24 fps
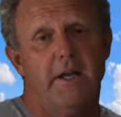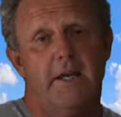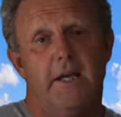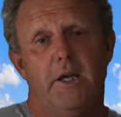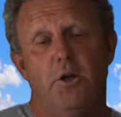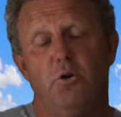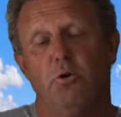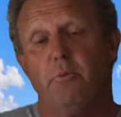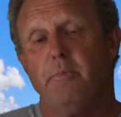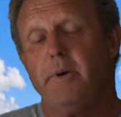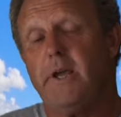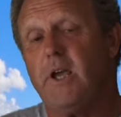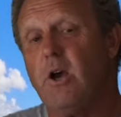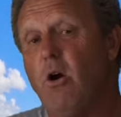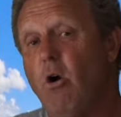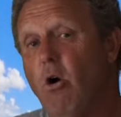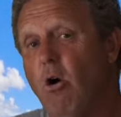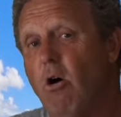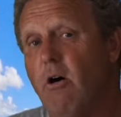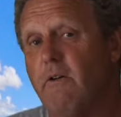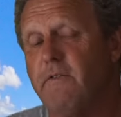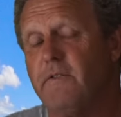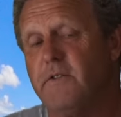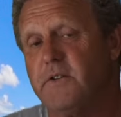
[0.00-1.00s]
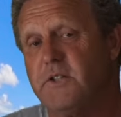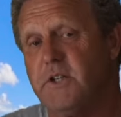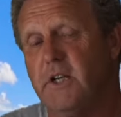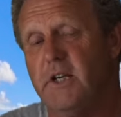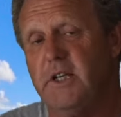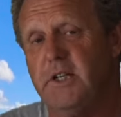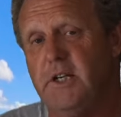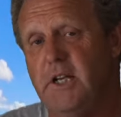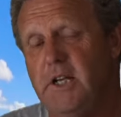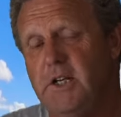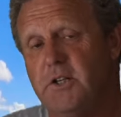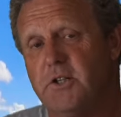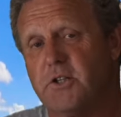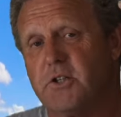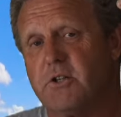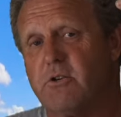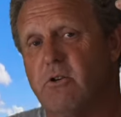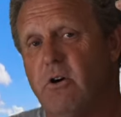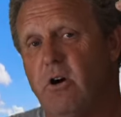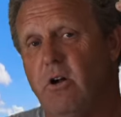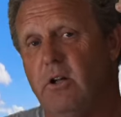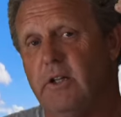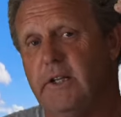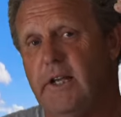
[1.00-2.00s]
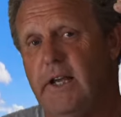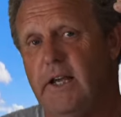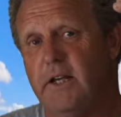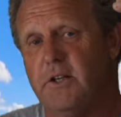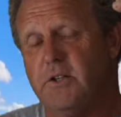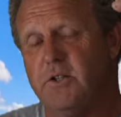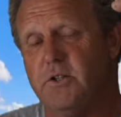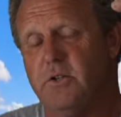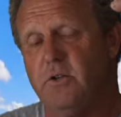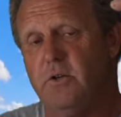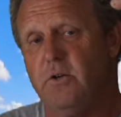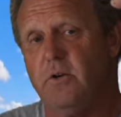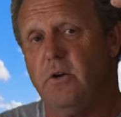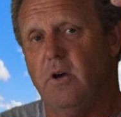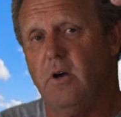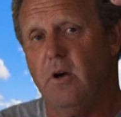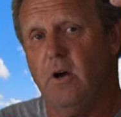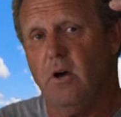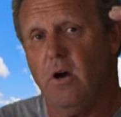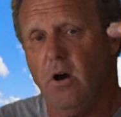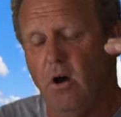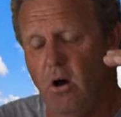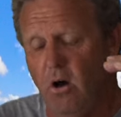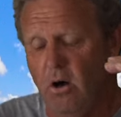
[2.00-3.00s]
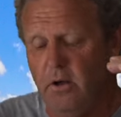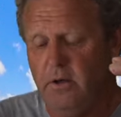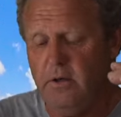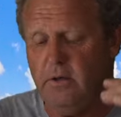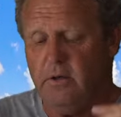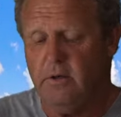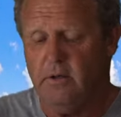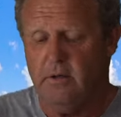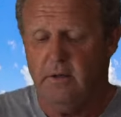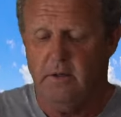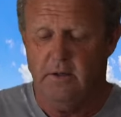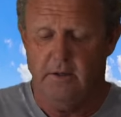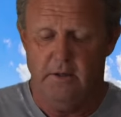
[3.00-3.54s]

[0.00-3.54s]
It'll be off, so you need to scroll down to on.